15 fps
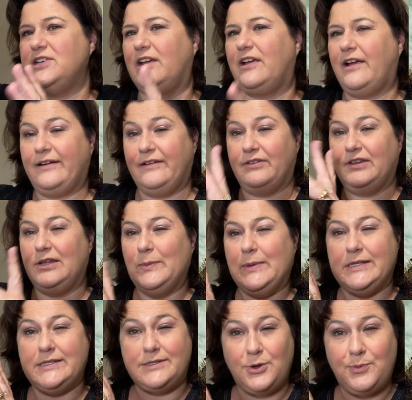kind of a little
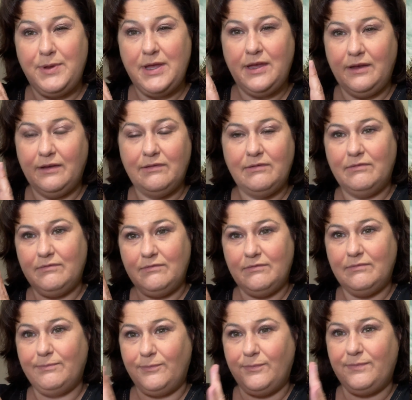bit soapy
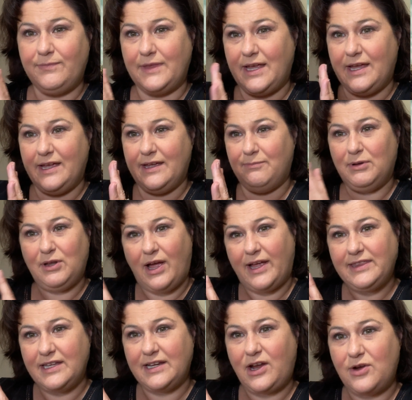uh,
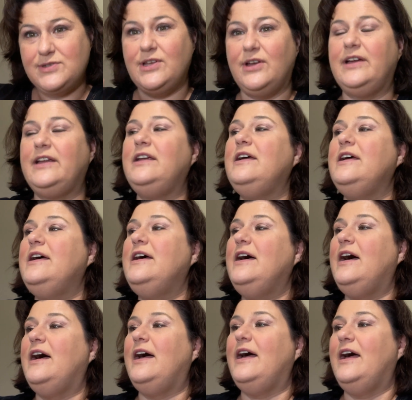plot that goes on.
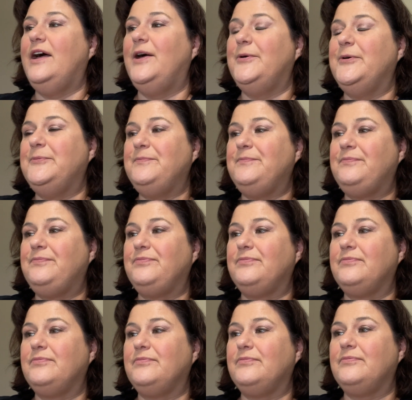Um,
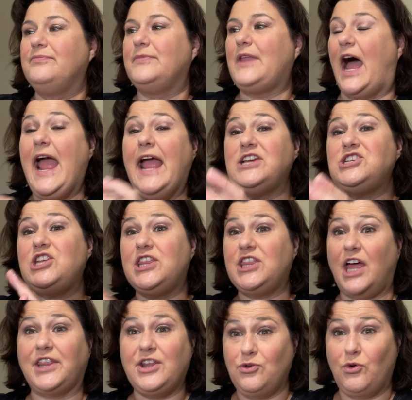I actually
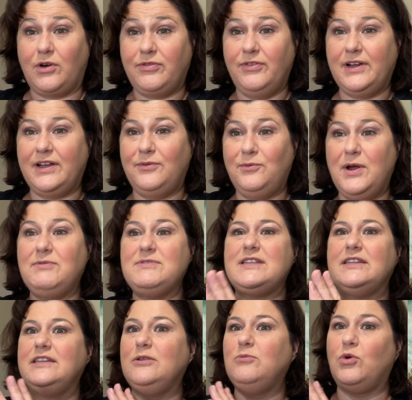thought the Norfolk one was a
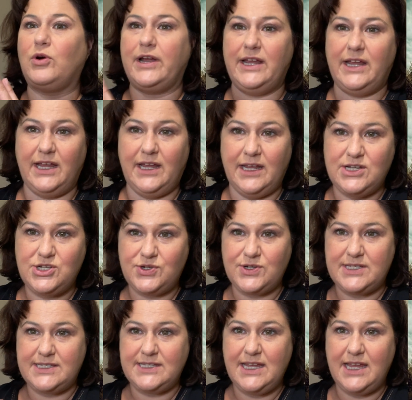little more
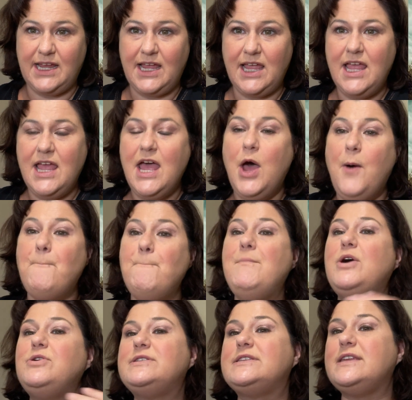interesting,
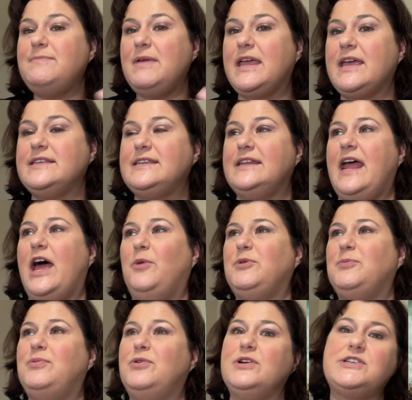mostly because it
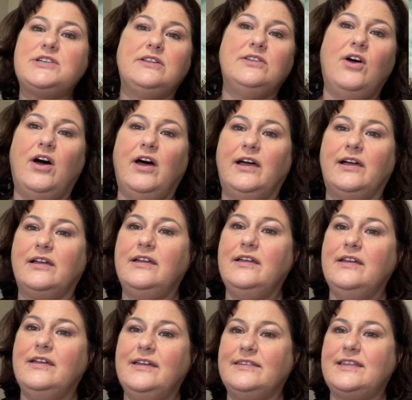helped push along
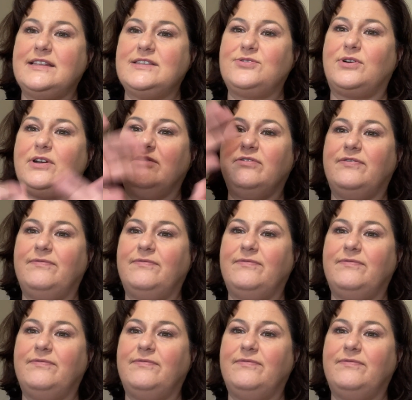that sort of